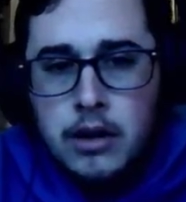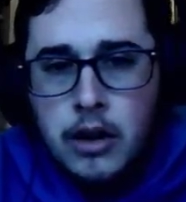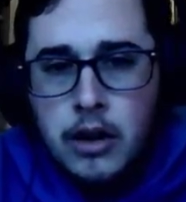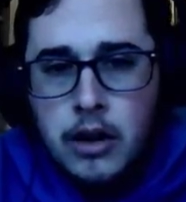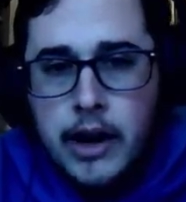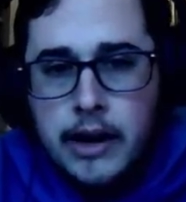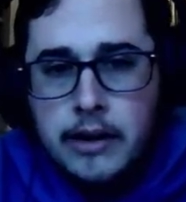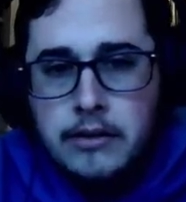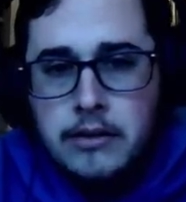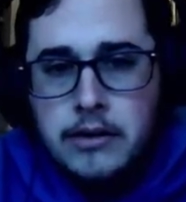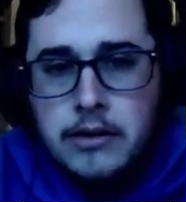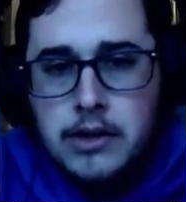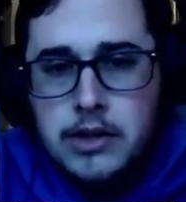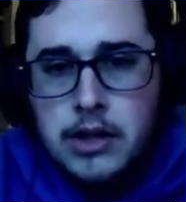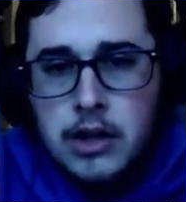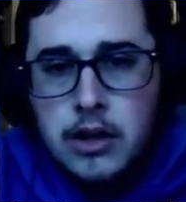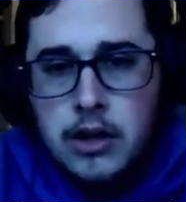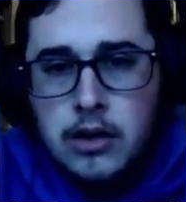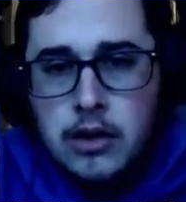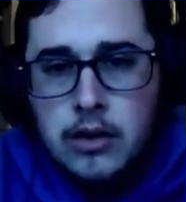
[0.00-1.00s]
Okay,
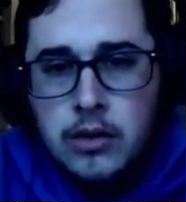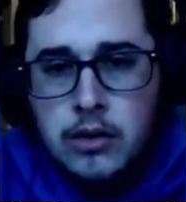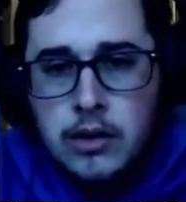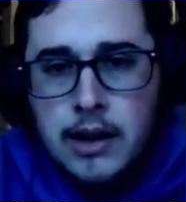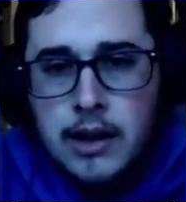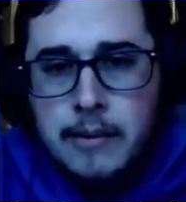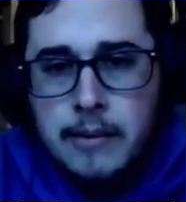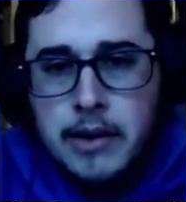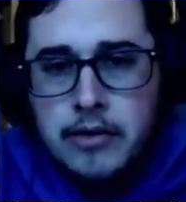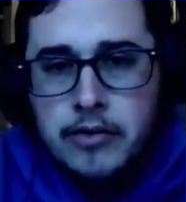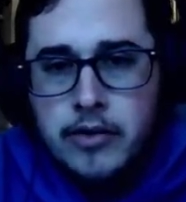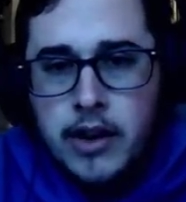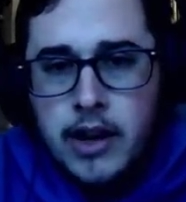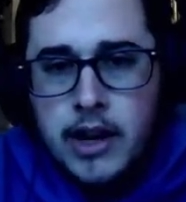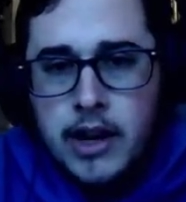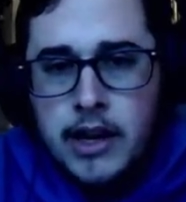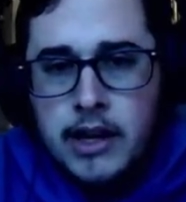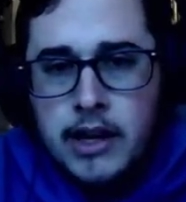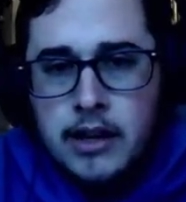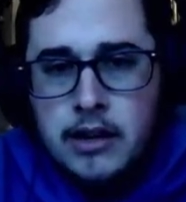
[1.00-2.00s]
so let me
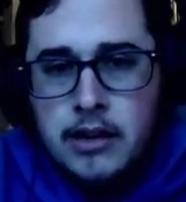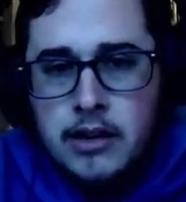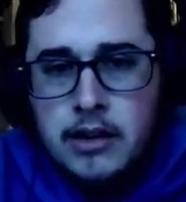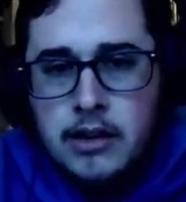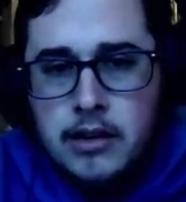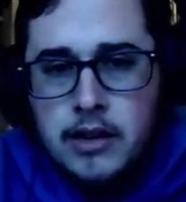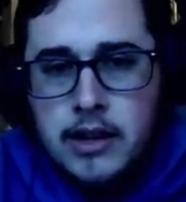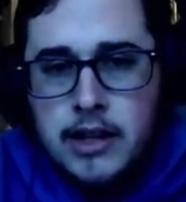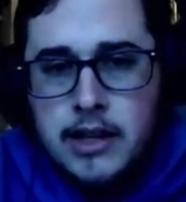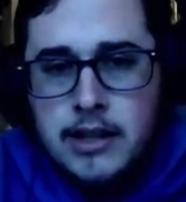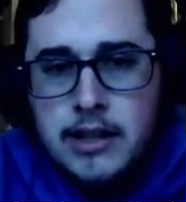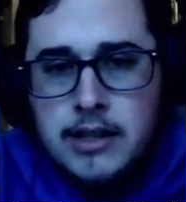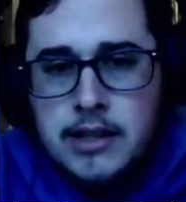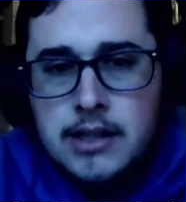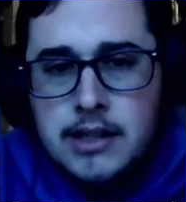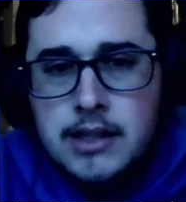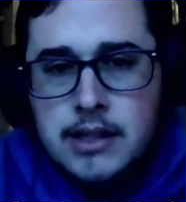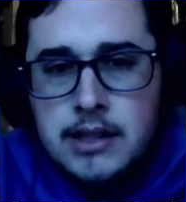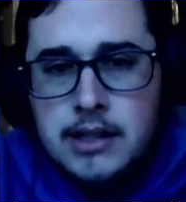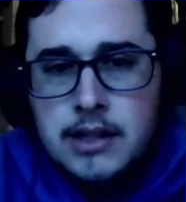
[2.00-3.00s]
find
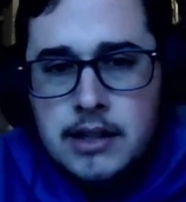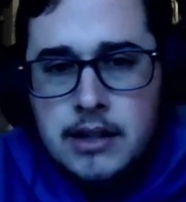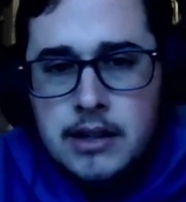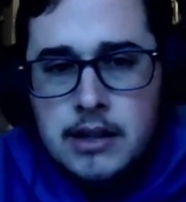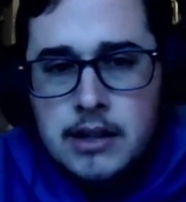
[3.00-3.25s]
this